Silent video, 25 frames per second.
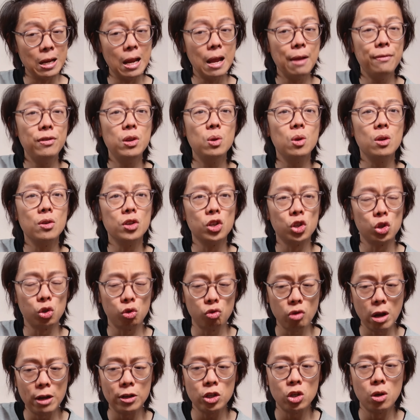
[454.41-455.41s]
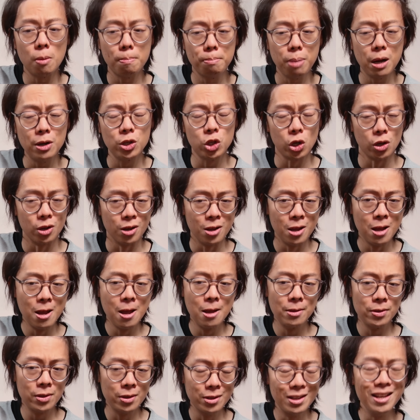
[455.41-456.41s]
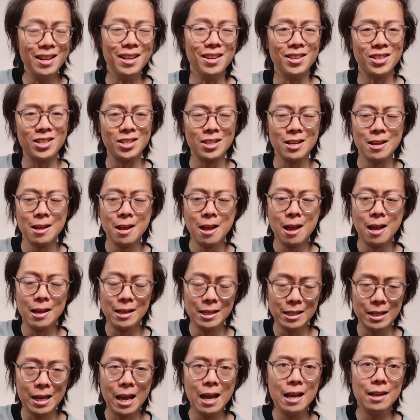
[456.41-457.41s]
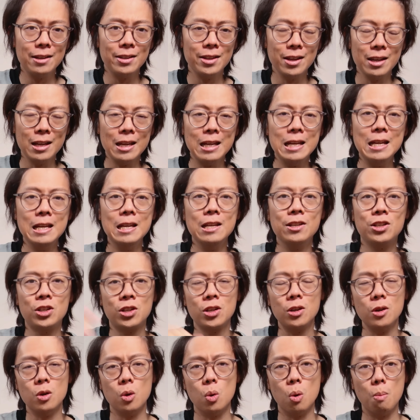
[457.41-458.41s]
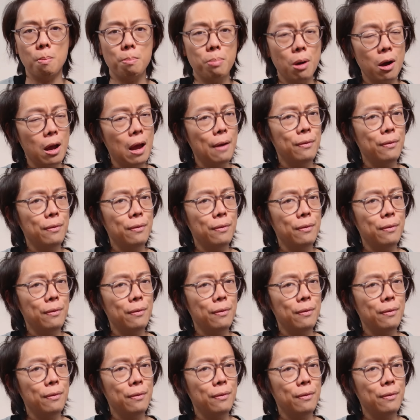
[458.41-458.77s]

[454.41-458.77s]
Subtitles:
I mean, if you can stretch your budget to this, get the E2.